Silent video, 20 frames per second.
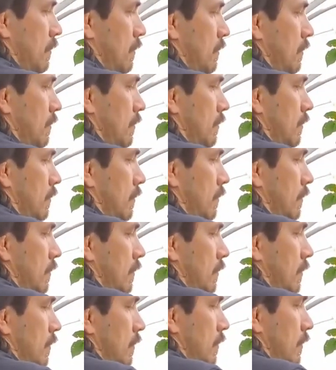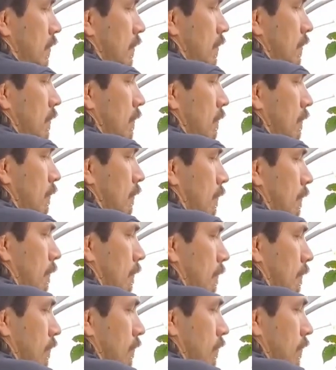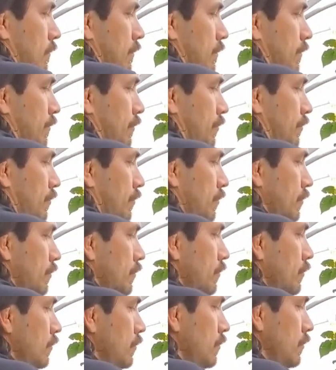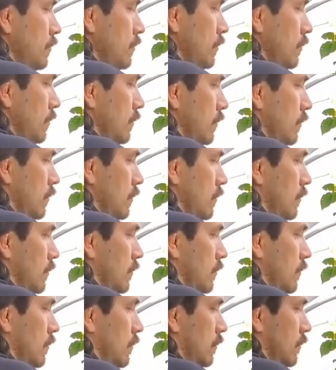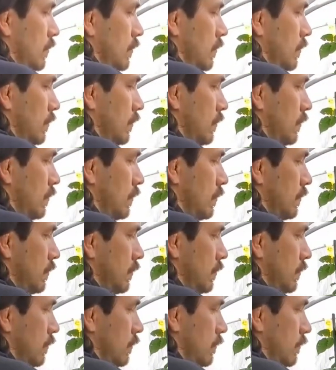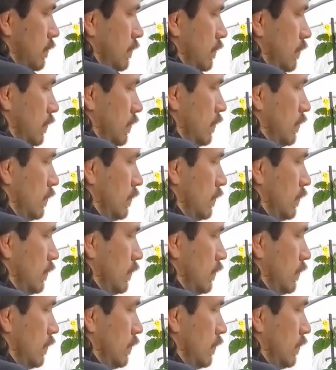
(silence)